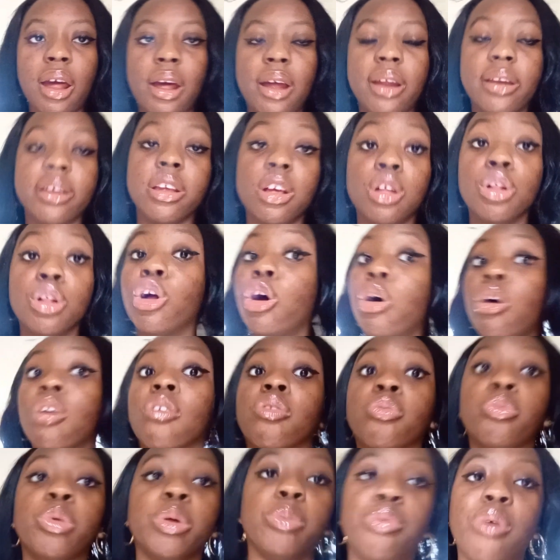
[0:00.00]
And a
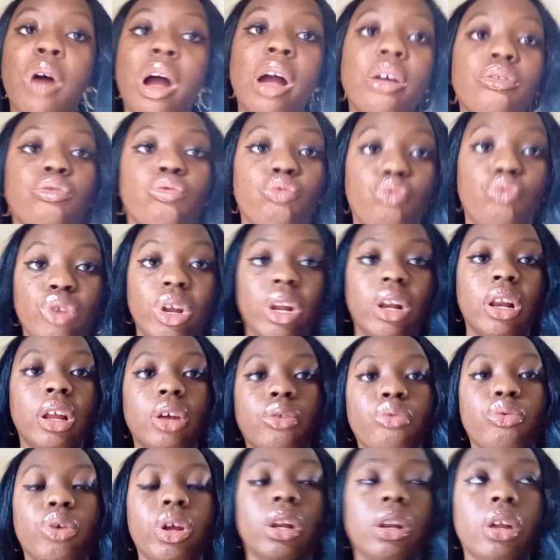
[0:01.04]
lot of people are
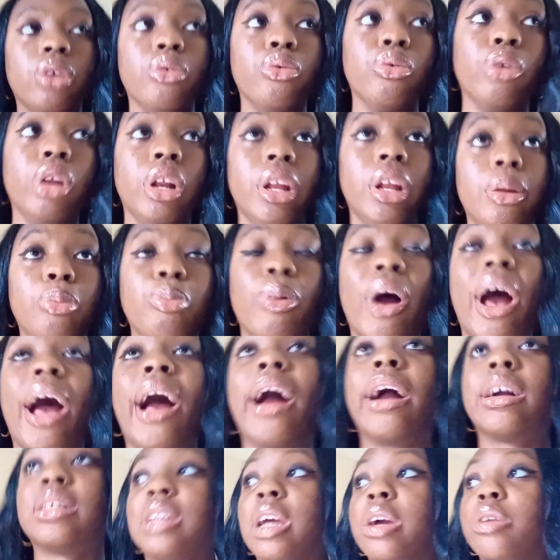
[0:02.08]
really
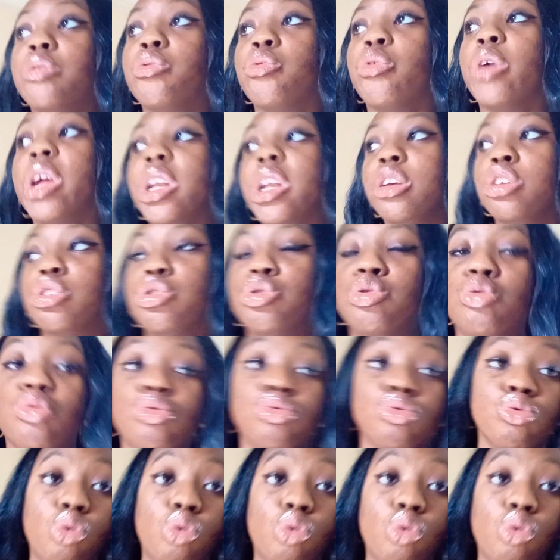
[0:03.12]
packed and ready to